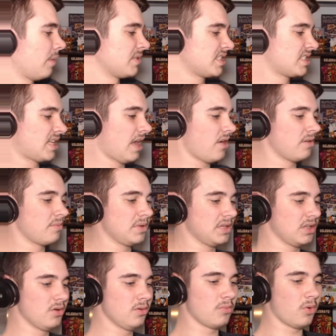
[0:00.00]
I'm scared of
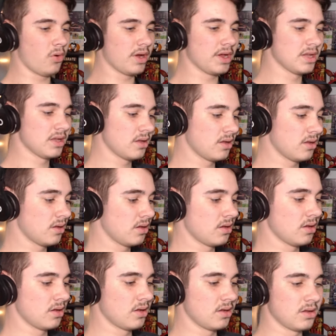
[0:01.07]
balloon boy.
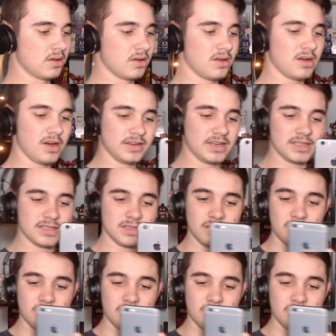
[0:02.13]
Unless...